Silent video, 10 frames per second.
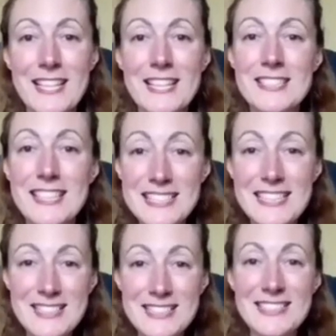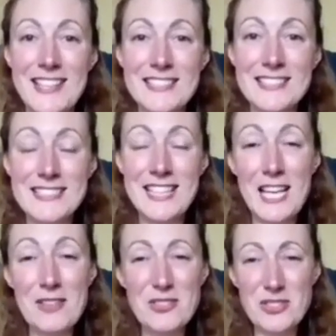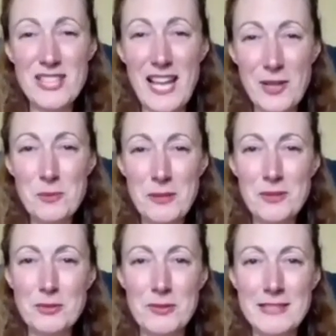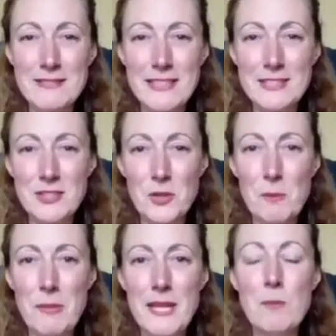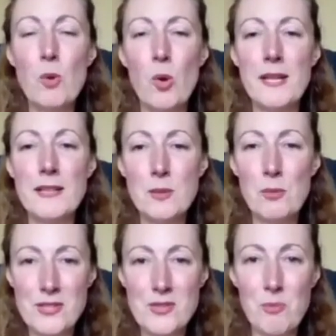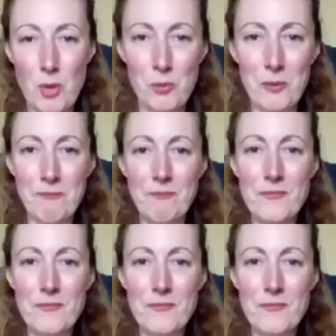So this exercise is kind of just helping us really to be more in the present moment.